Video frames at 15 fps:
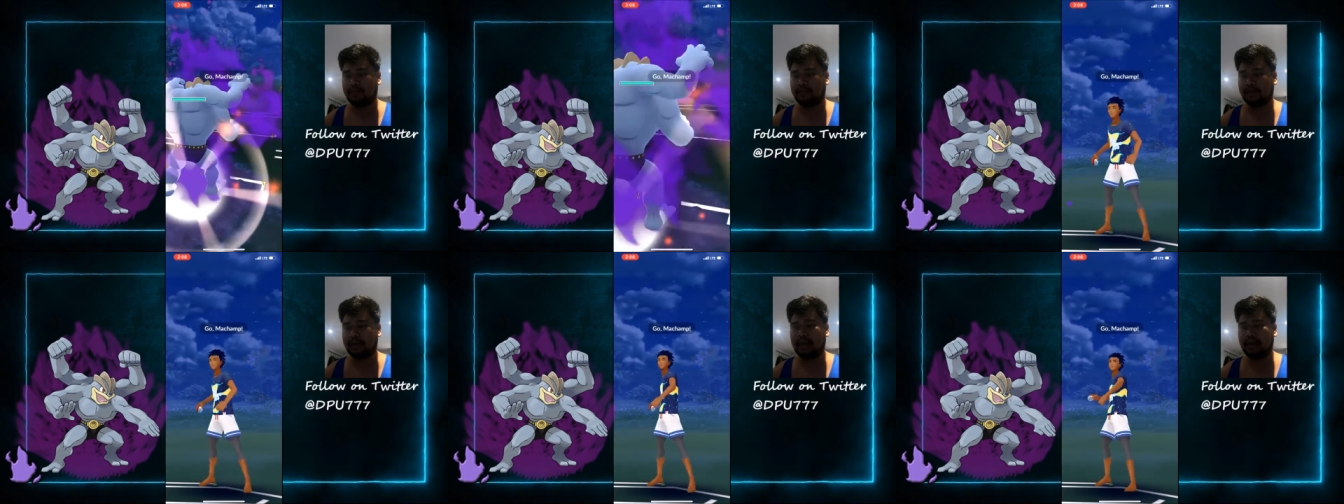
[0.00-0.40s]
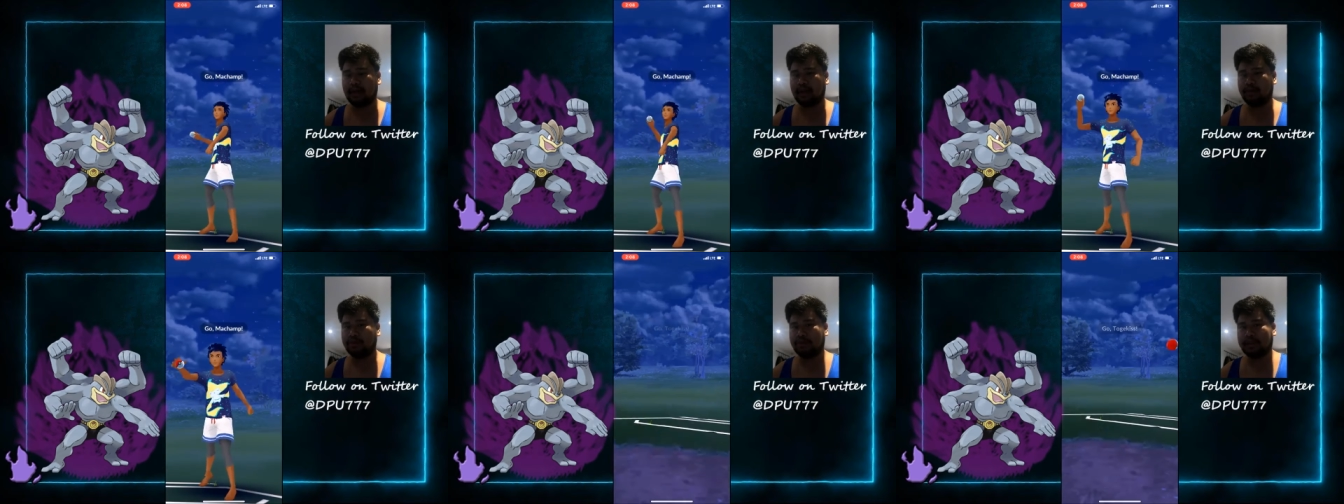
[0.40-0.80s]
yeah, I
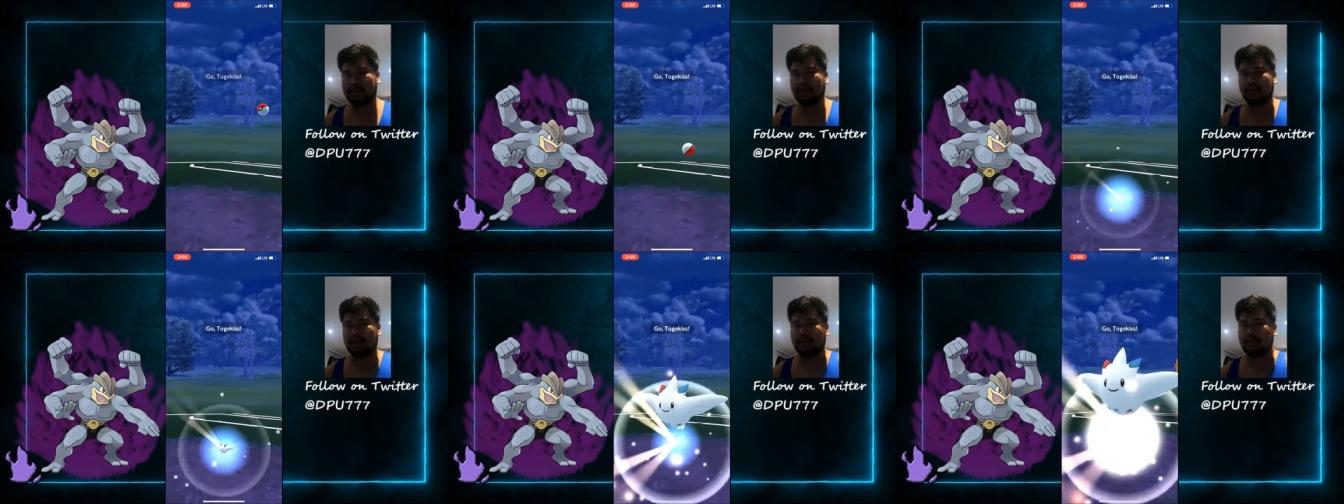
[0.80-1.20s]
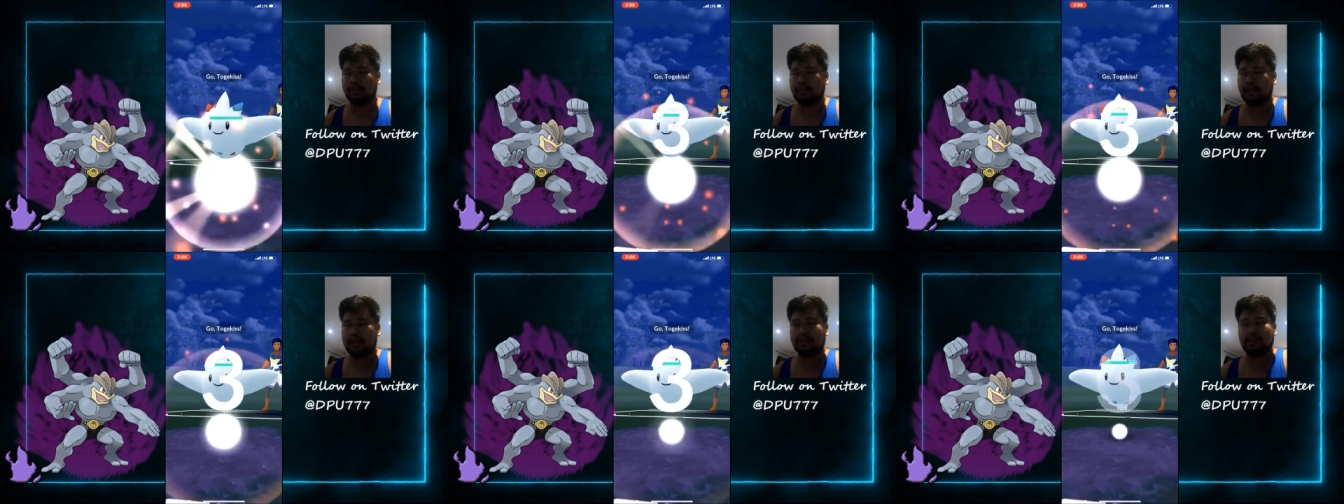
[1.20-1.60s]
think I was missing like 2
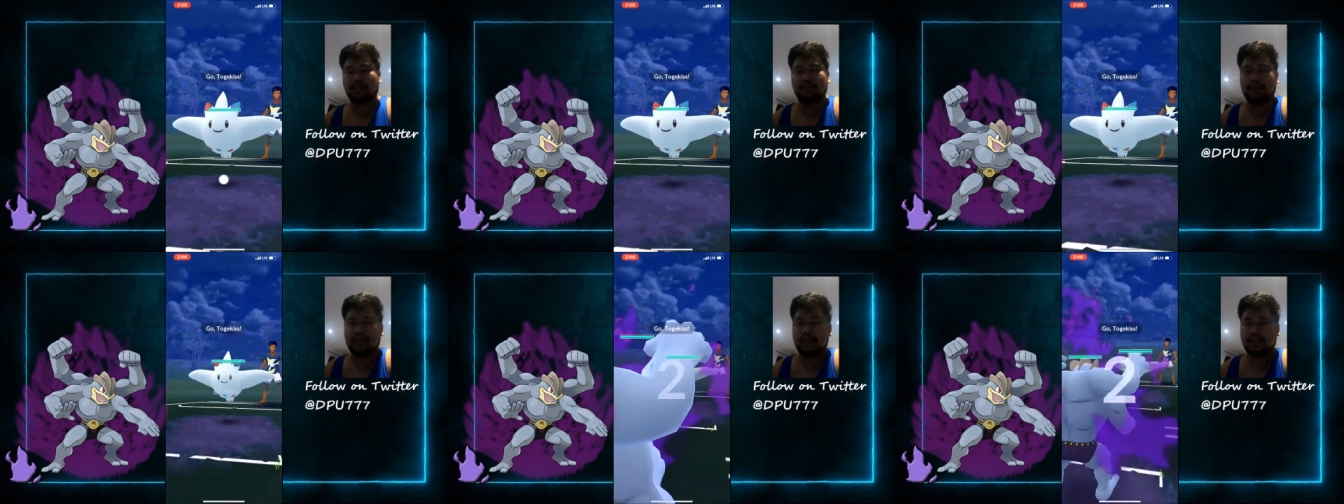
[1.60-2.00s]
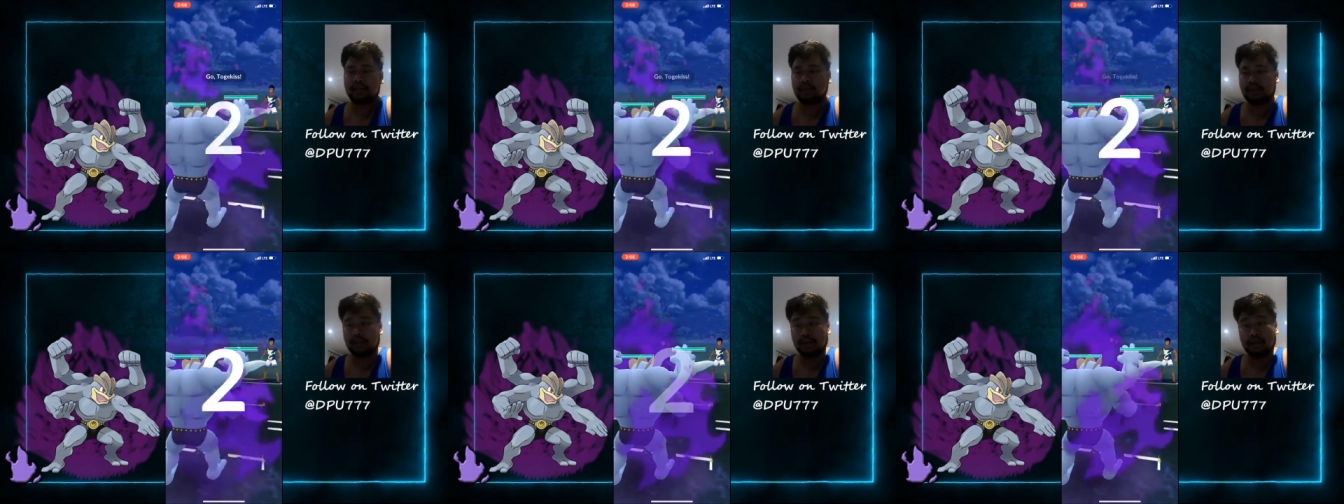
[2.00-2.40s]
matches, but yeah, it's
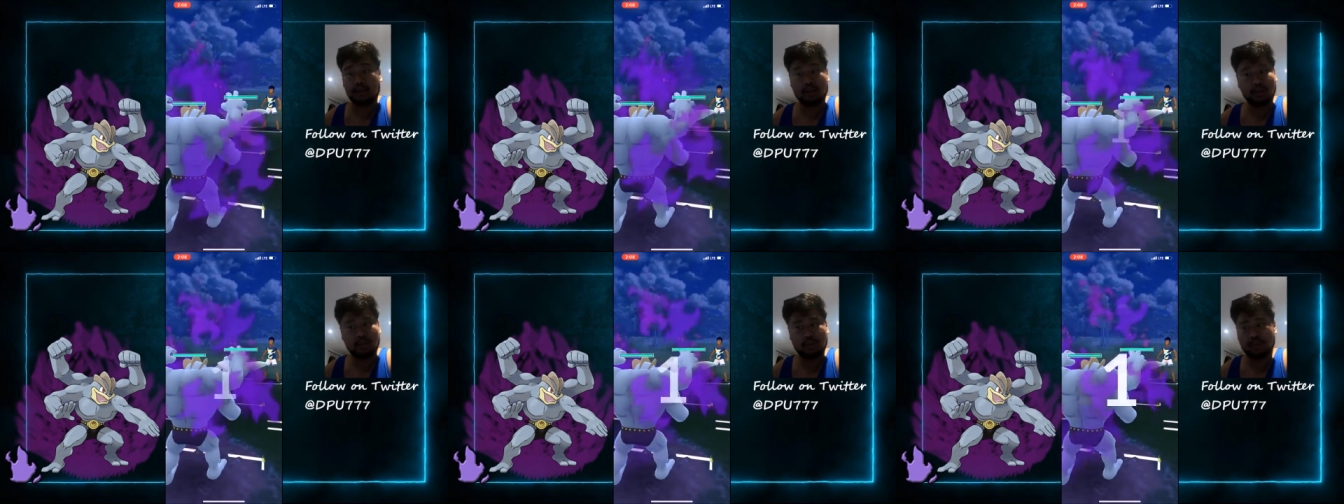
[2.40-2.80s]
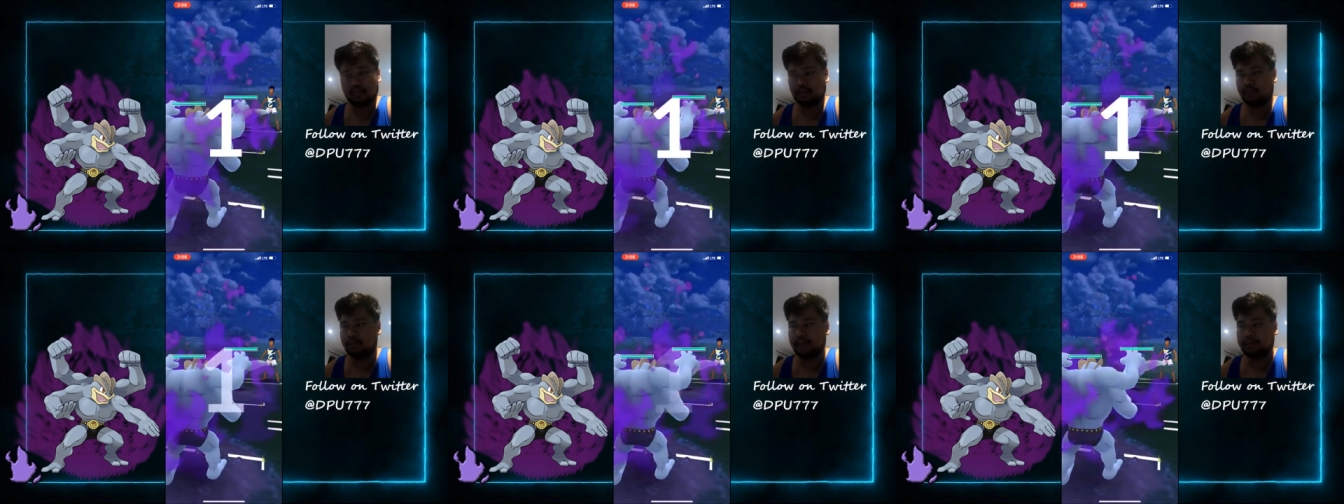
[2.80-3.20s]
all good. Oh
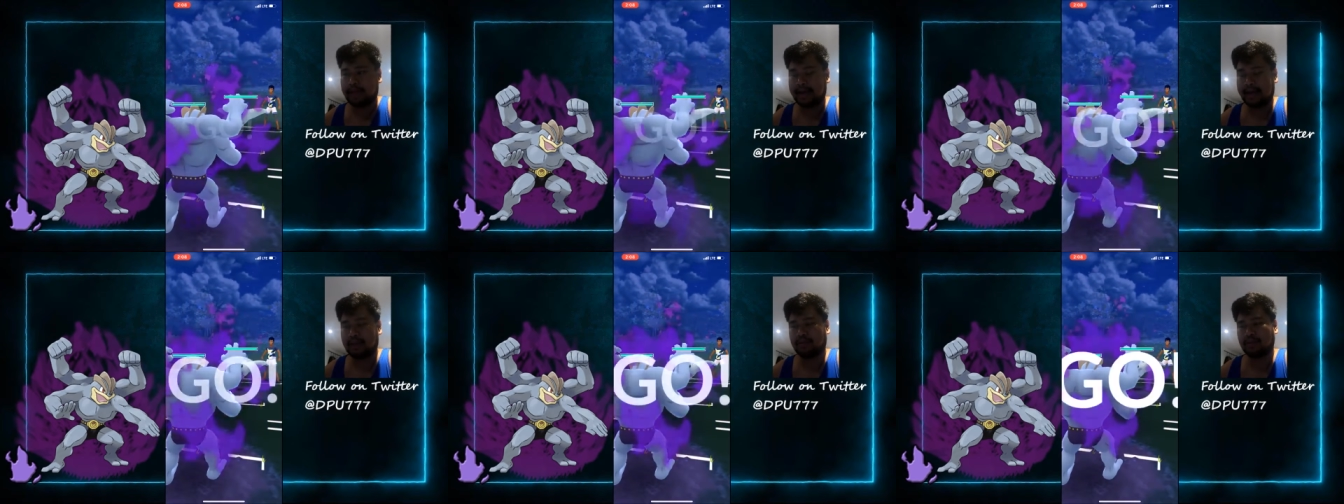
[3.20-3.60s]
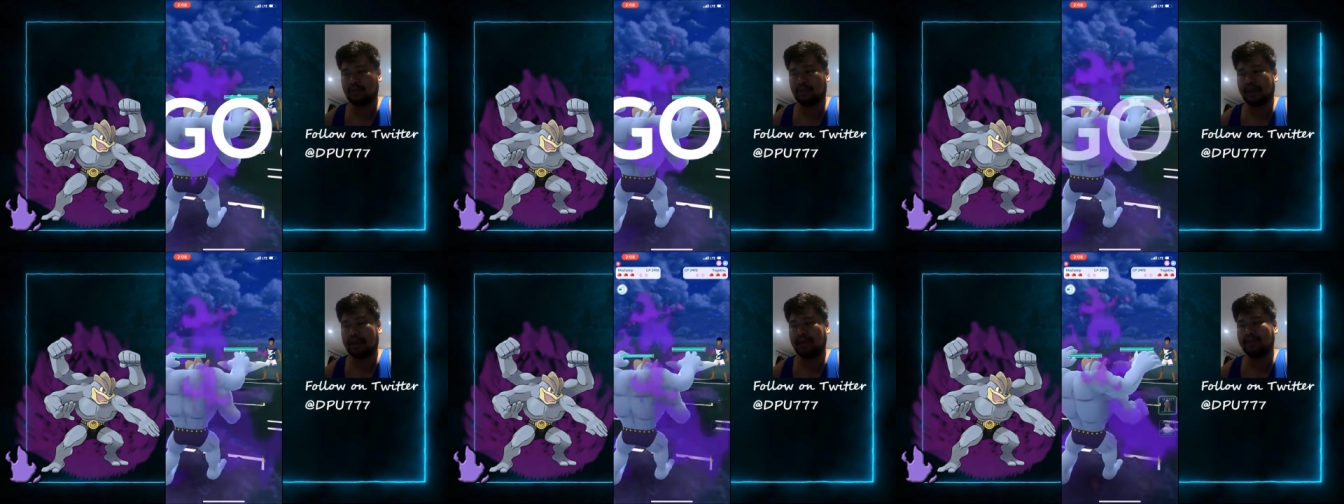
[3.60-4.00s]
man, so
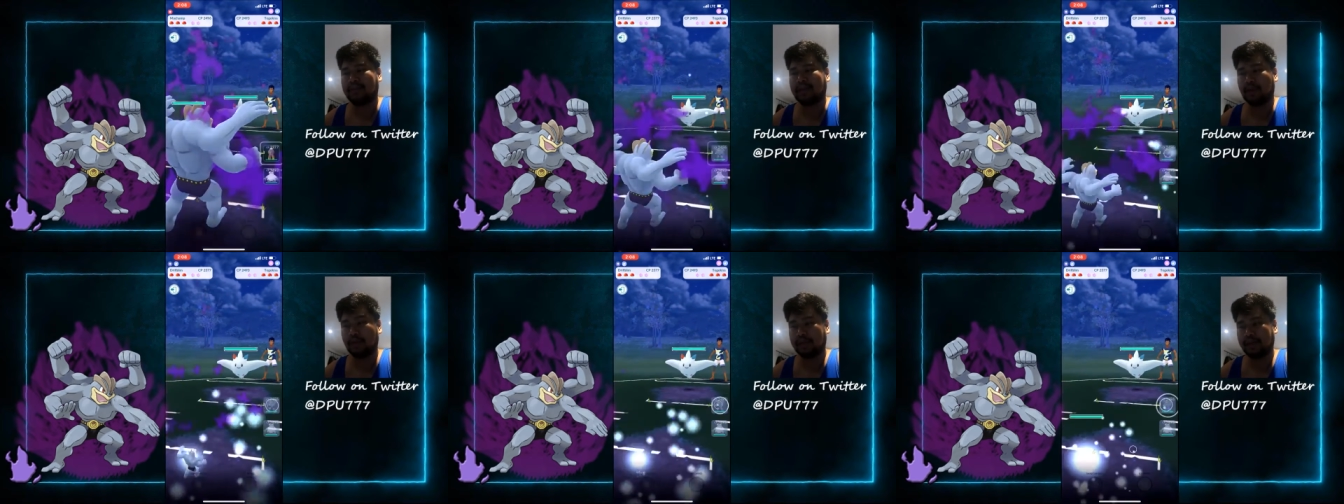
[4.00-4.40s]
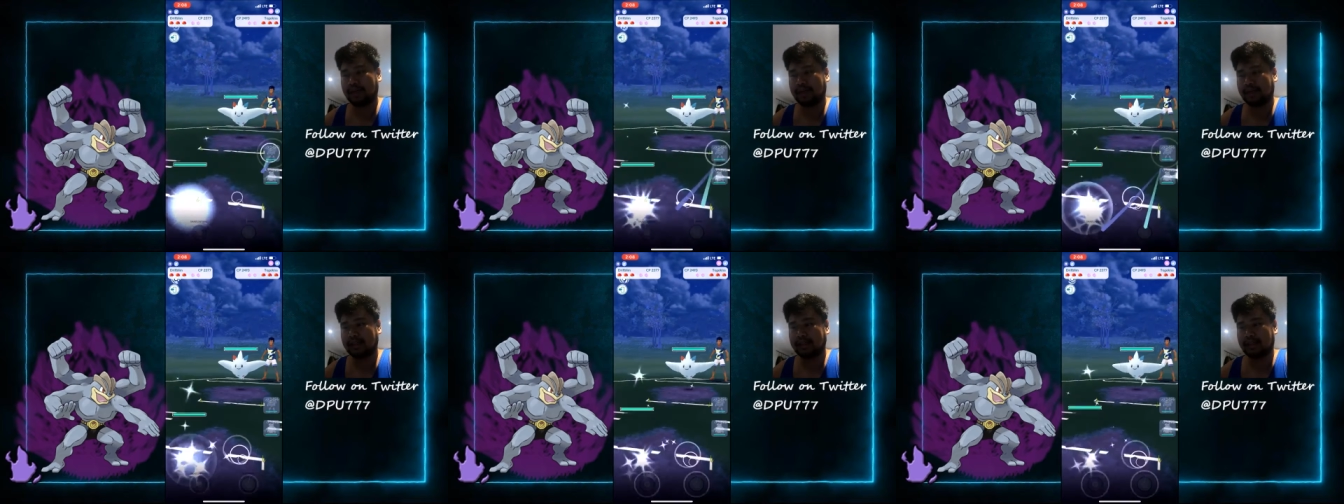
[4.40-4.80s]
we have
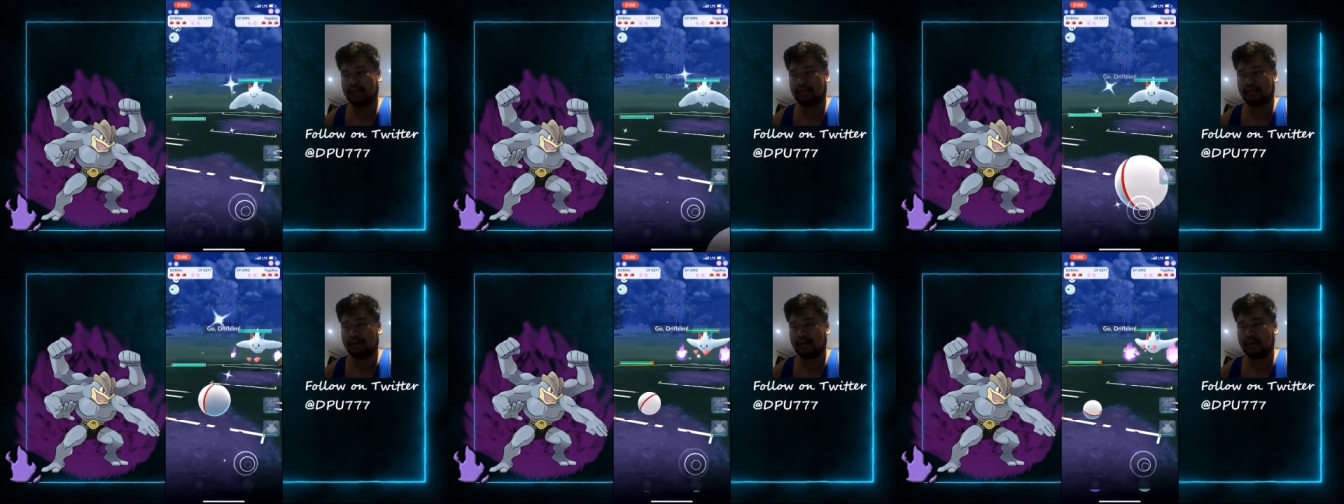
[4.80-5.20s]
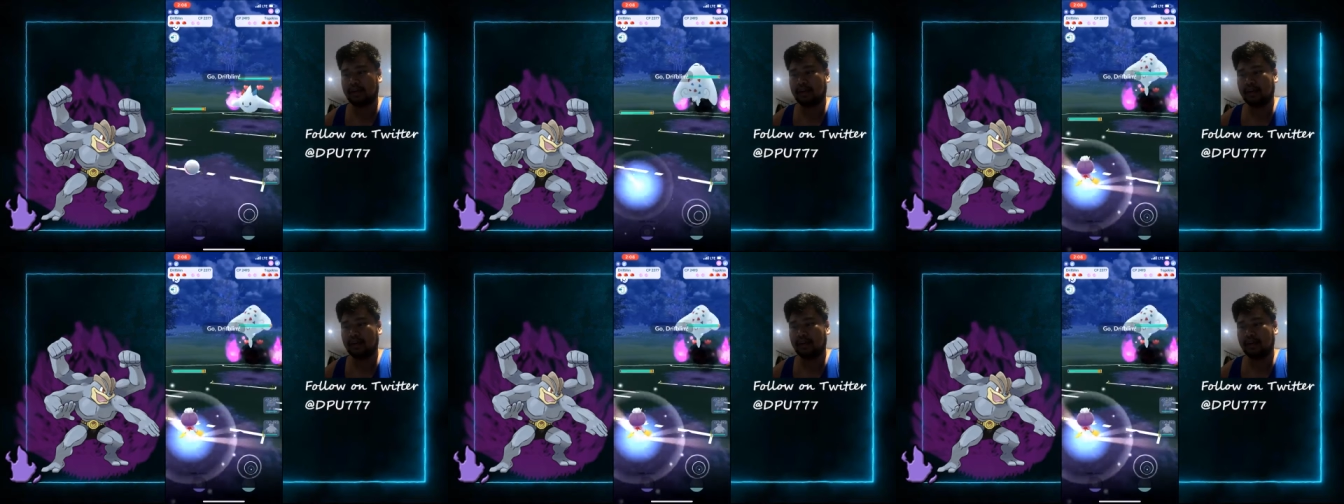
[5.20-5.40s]
Togekiss at the front.